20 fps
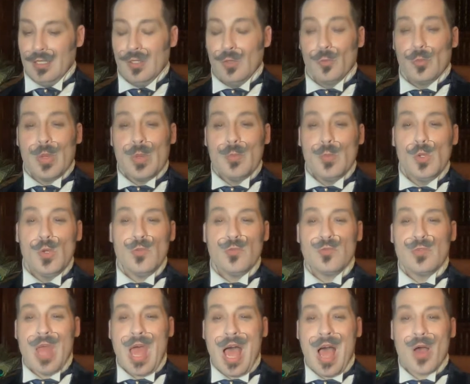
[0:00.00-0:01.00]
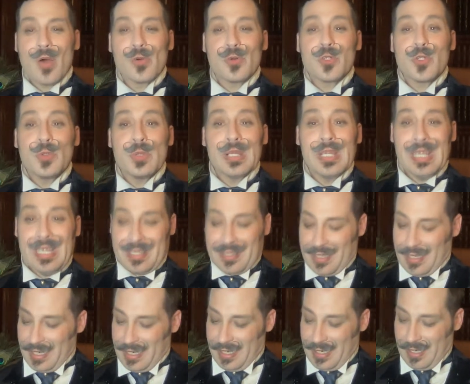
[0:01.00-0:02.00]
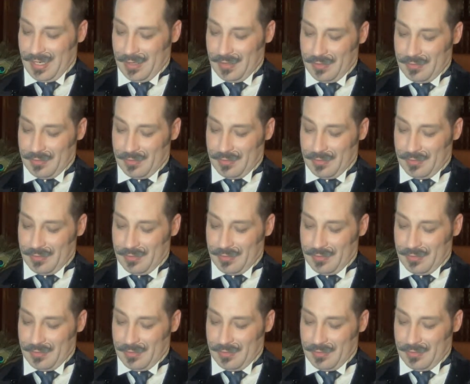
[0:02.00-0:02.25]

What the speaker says: We move now to Italy.